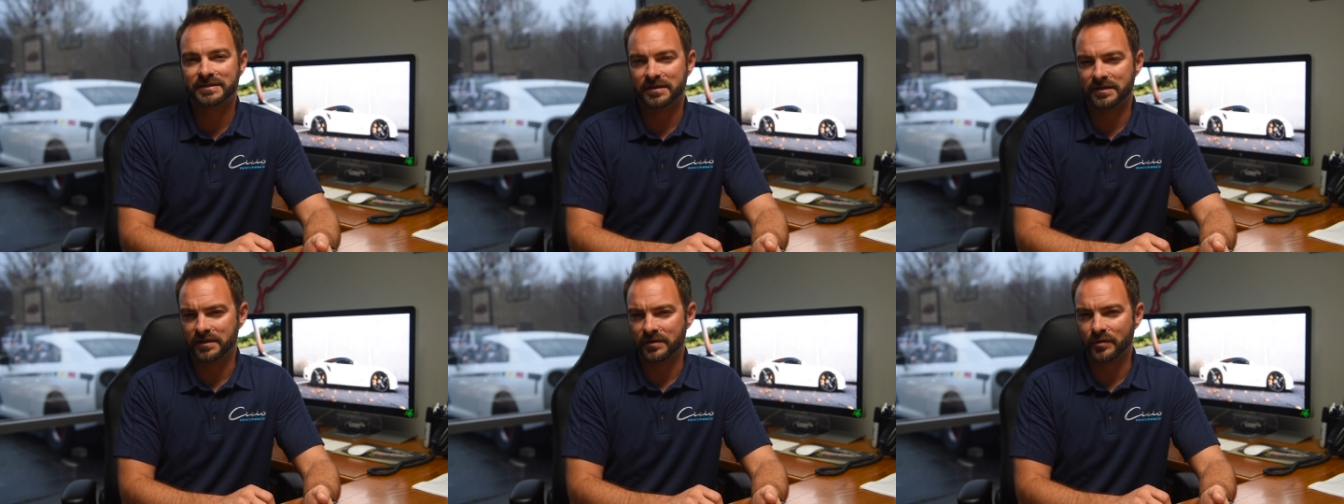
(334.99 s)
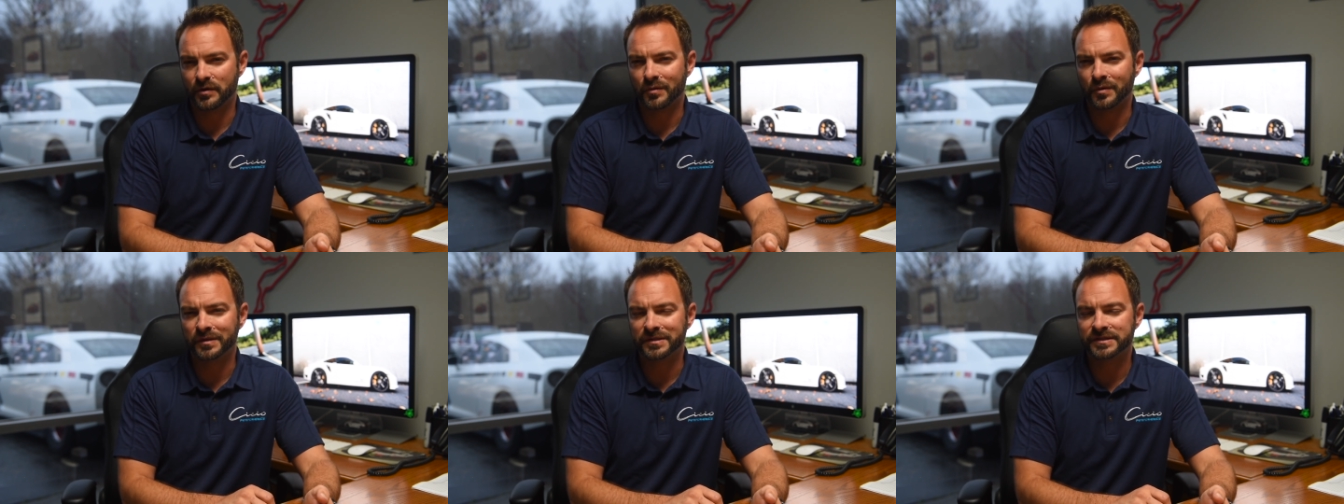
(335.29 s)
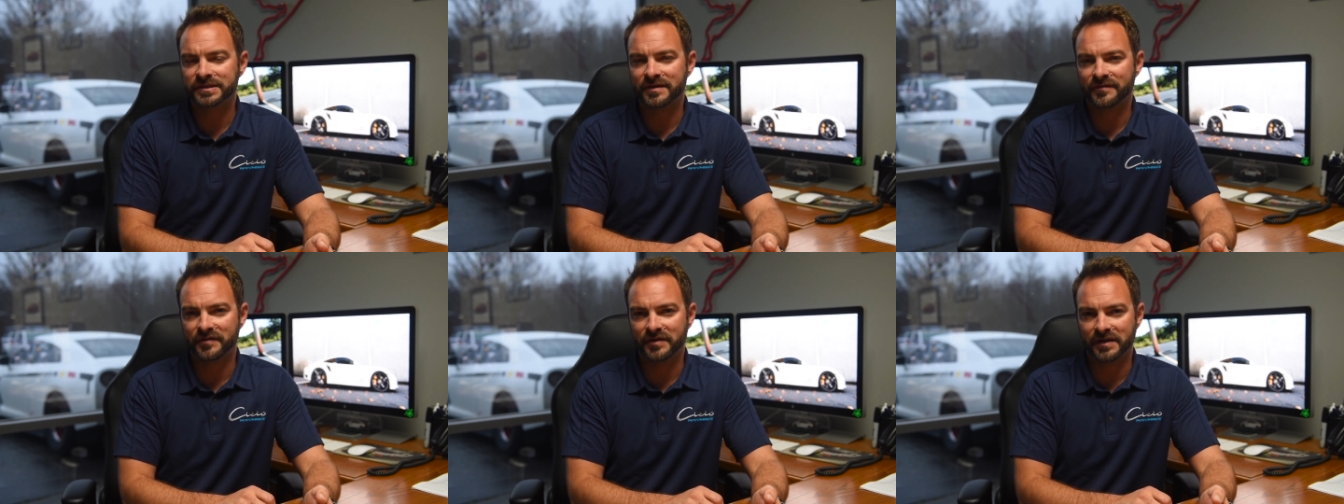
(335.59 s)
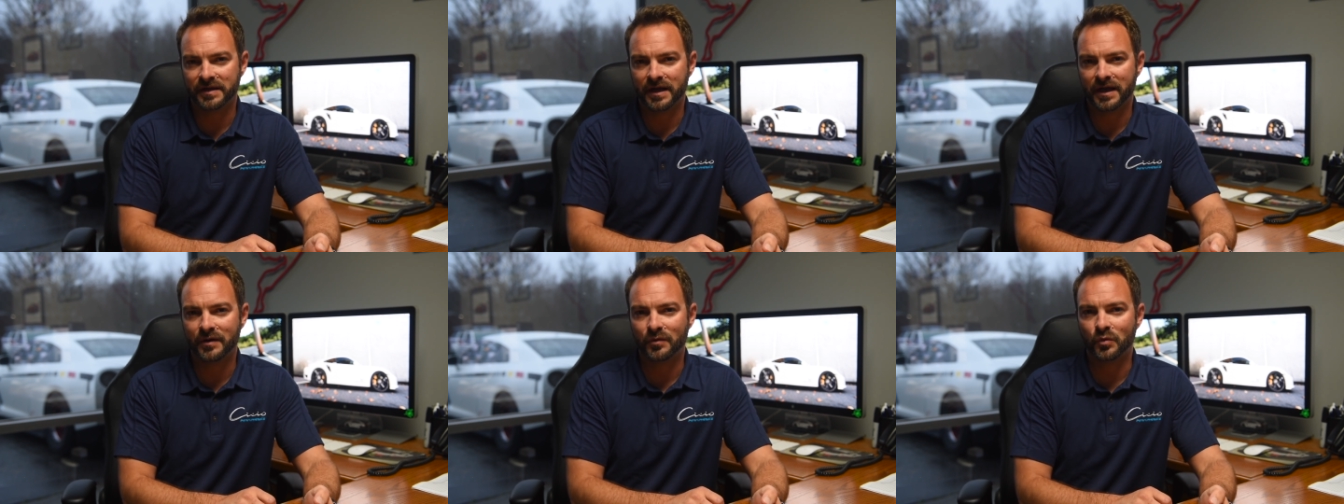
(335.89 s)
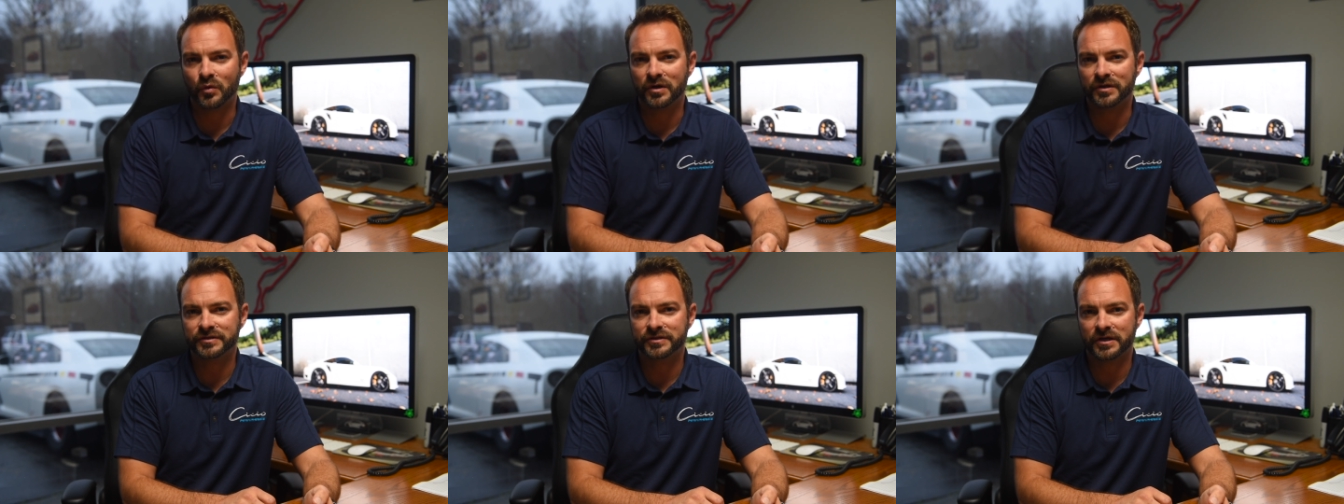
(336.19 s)
I think it went 179
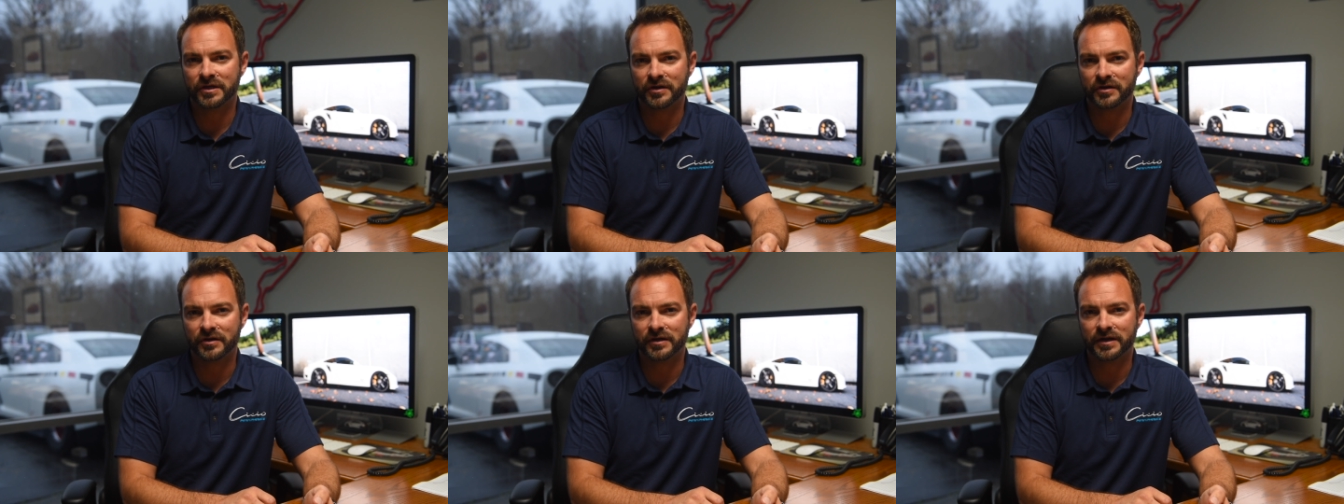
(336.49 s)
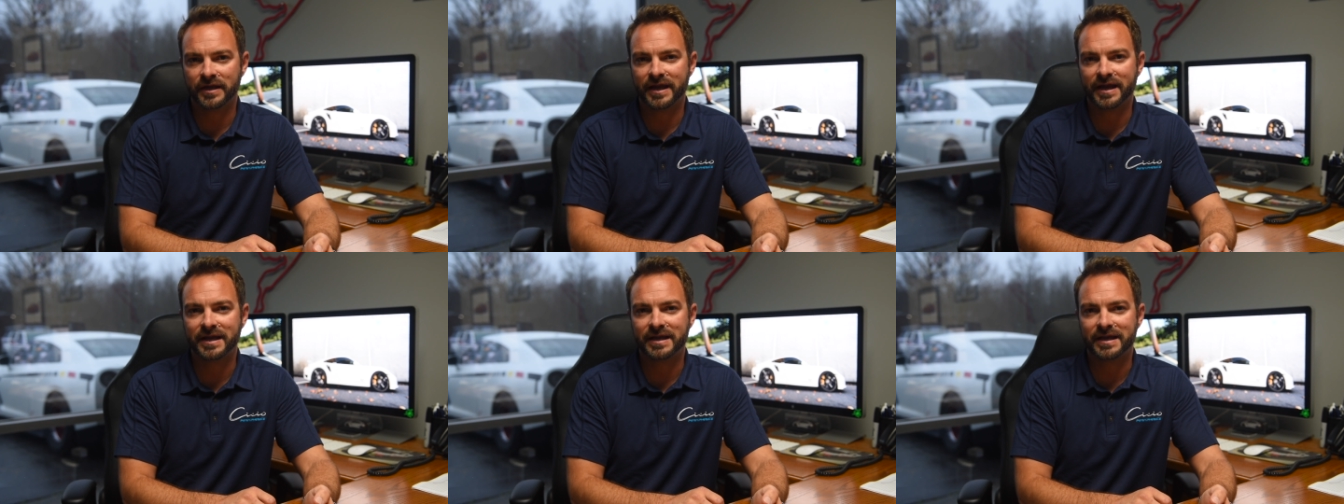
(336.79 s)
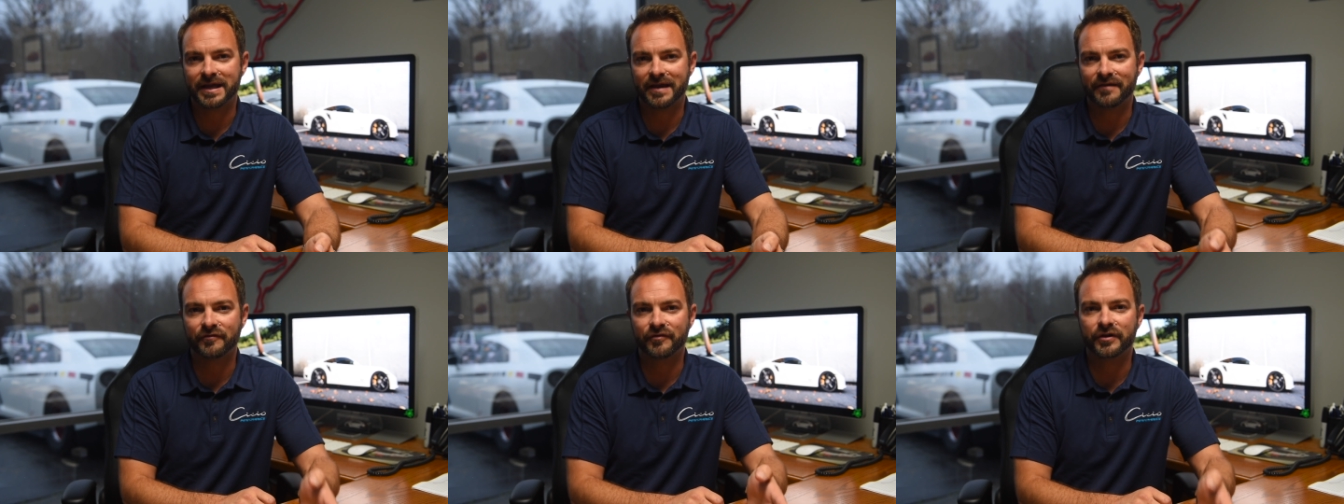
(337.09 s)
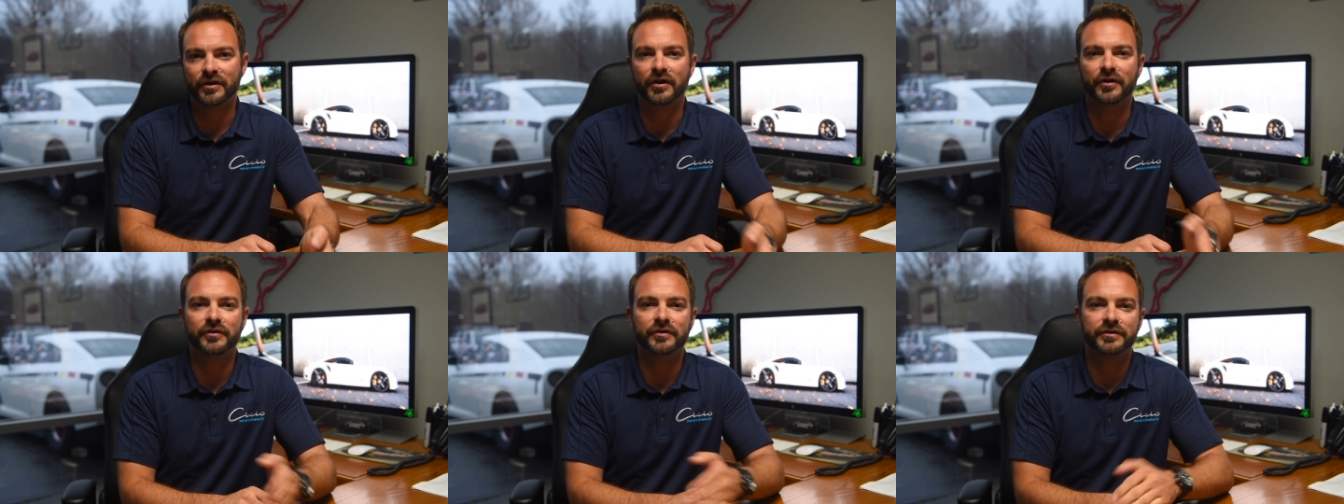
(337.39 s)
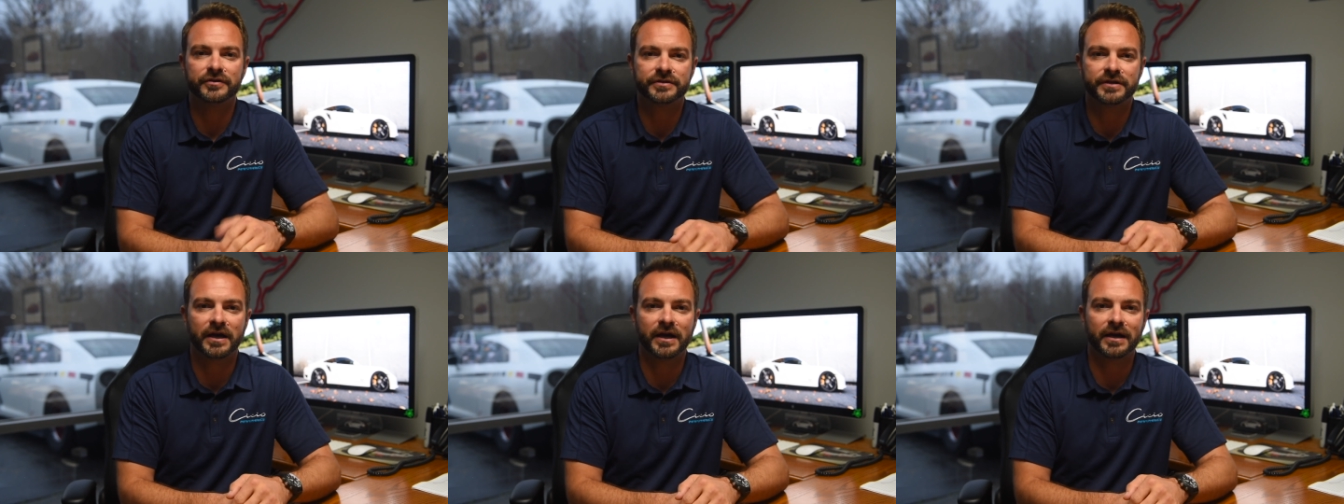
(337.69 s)
once, 180 every other
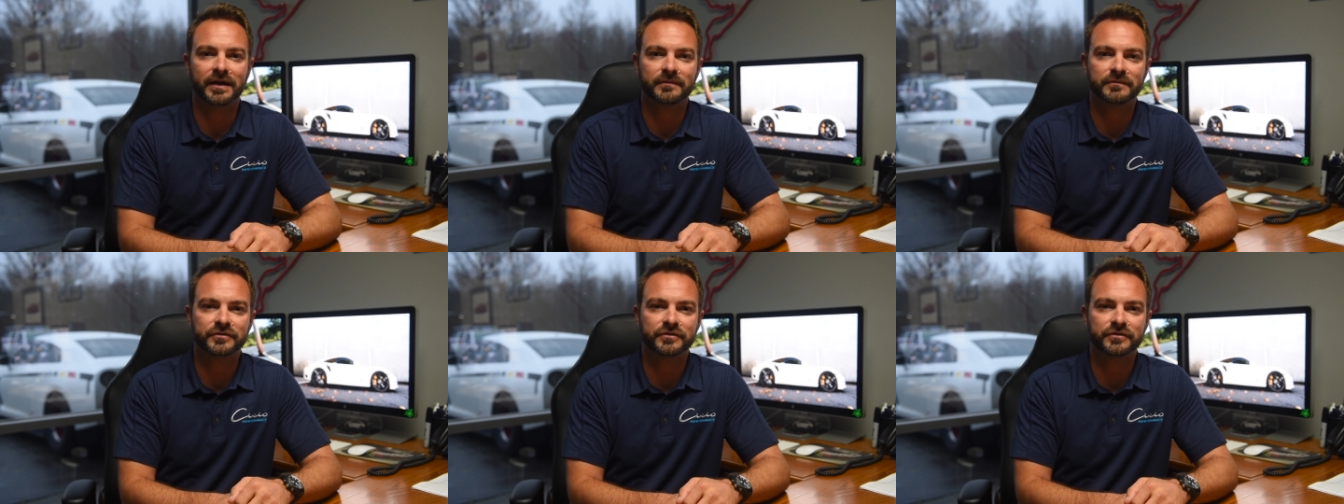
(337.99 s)
time.